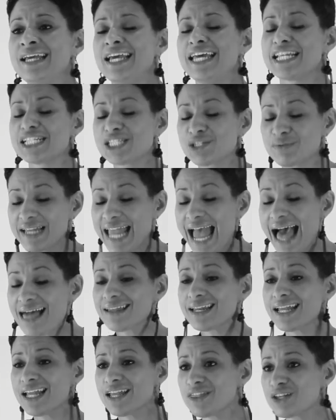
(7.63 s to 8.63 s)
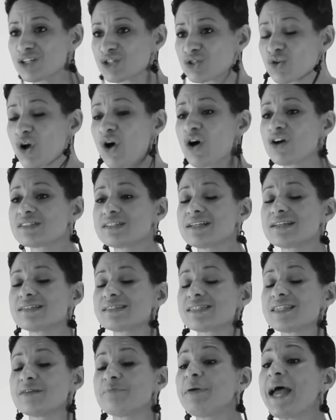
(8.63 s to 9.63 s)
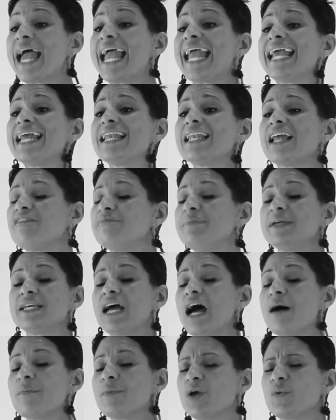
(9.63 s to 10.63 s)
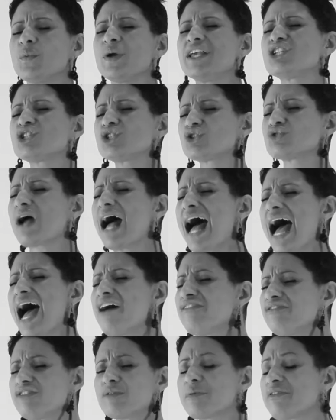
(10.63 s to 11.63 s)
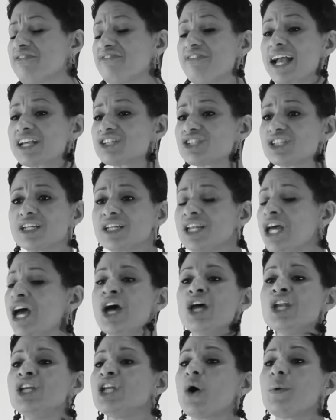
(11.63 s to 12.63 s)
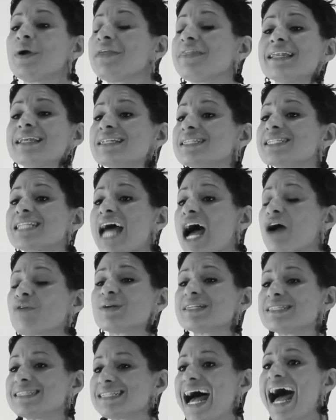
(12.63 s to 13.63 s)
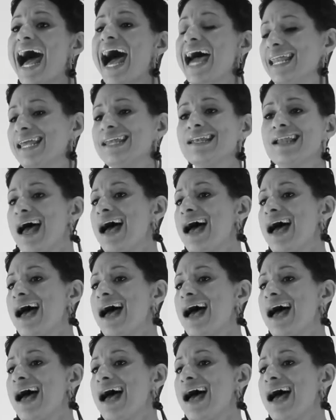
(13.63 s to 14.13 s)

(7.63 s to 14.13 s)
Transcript: It is the reality that draws us, the pain of becoming. We strive for perfection, knowing that it does not reside in